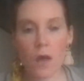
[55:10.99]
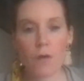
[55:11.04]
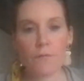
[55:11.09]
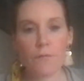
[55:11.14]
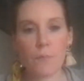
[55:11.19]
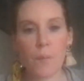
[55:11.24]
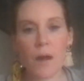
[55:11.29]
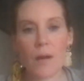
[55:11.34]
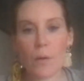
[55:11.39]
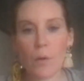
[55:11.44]
for
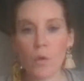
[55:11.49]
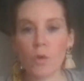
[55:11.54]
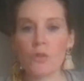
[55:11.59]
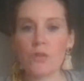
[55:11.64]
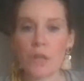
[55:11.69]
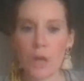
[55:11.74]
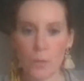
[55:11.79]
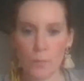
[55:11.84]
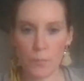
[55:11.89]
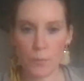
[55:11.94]
my
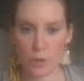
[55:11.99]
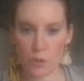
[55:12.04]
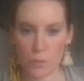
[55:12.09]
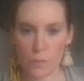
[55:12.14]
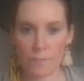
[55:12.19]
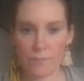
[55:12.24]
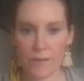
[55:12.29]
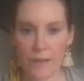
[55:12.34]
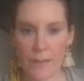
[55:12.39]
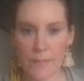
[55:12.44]
audiobook,
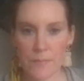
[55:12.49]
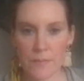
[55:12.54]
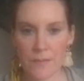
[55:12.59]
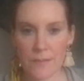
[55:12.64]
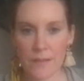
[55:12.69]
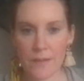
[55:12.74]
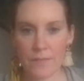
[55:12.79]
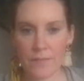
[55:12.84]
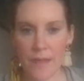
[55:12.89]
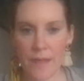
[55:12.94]
Twin Flames in
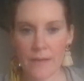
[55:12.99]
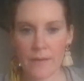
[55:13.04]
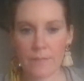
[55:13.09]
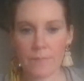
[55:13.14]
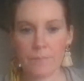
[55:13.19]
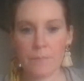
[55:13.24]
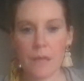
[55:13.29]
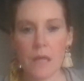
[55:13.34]
the Event.